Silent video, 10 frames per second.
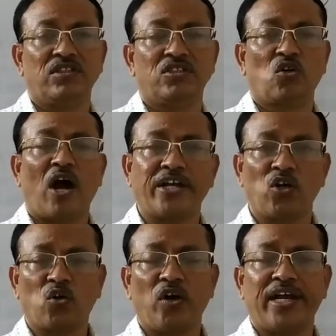So
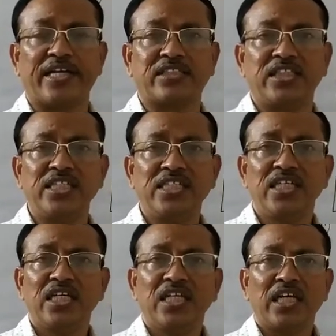hydrochloric acid
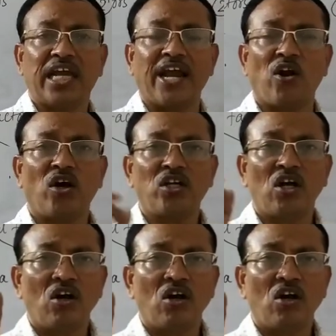cannot